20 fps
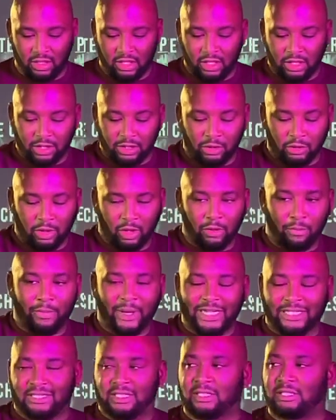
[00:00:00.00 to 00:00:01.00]
You learn
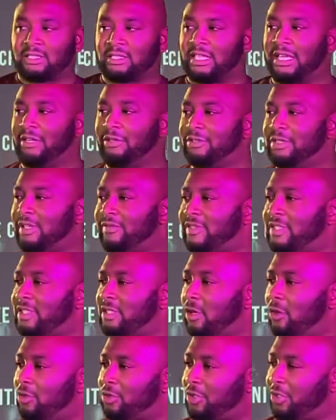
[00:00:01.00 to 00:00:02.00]
basic skills of a
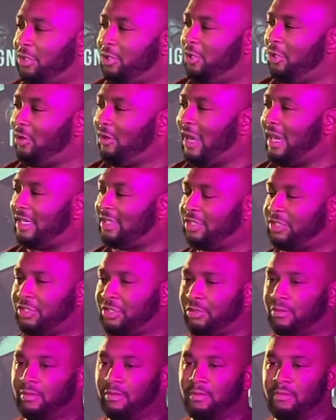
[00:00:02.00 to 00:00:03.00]
soldier. You learn how to
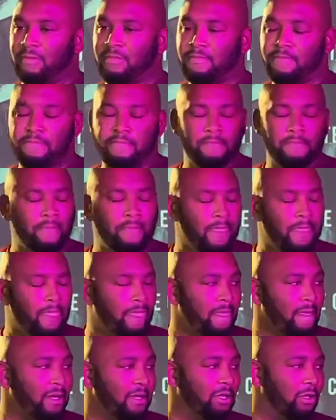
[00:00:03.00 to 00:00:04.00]
shoot.
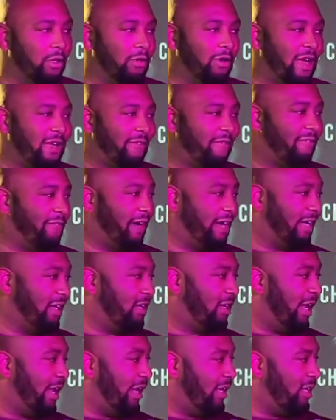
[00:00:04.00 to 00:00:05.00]
You learn how to fight
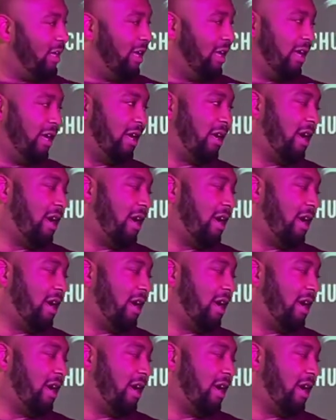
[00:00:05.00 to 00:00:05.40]
hand-to-hand